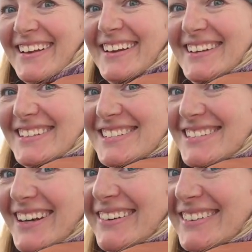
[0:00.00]
It's
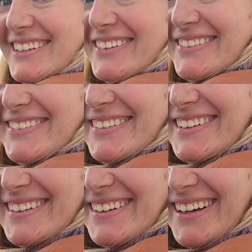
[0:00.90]
so
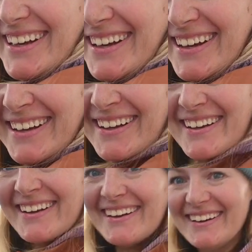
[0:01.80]
cool.
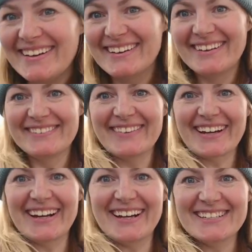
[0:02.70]
Oh my
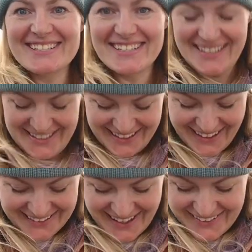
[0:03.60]
gosh,
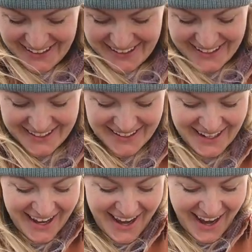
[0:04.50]
I love it.
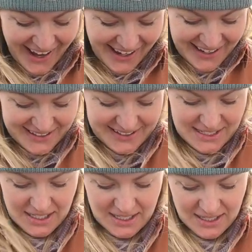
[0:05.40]
And
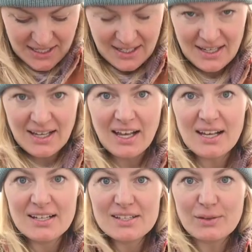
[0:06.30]

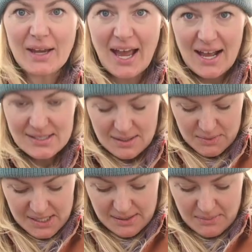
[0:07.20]
so I asked him
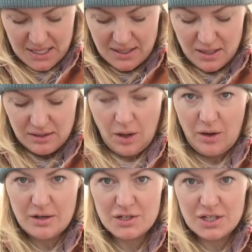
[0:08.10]
to send me a
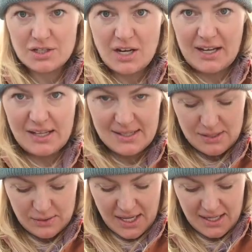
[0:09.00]
large in jacket
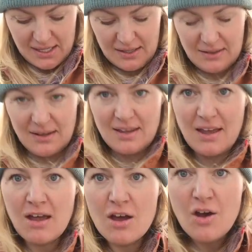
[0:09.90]
so that it can
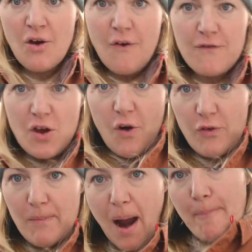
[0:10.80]
fit
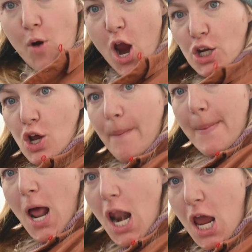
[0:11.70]
over my pregnant
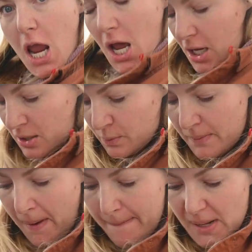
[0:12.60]
belly.
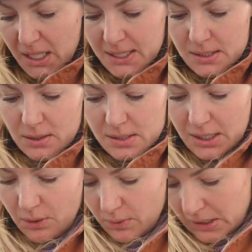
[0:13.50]
My belly starts to
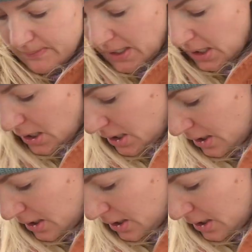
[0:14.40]
get really big.